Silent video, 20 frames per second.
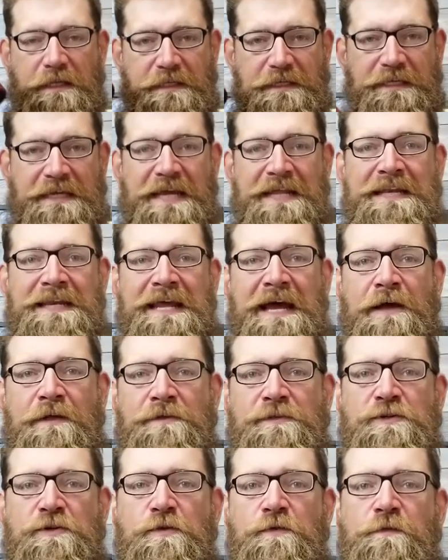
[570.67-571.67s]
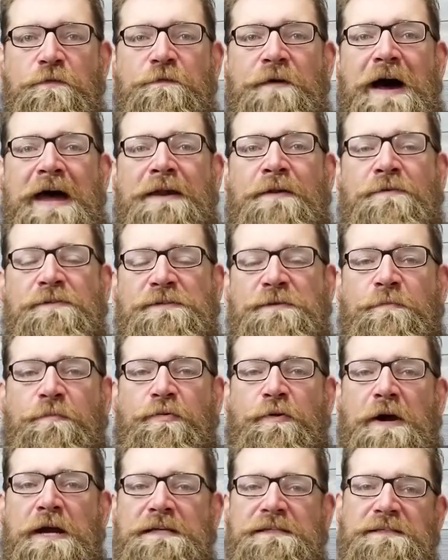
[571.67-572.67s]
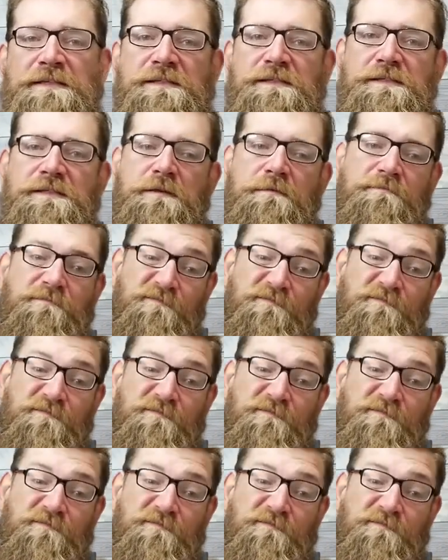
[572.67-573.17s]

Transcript: Getting down to finals and prices.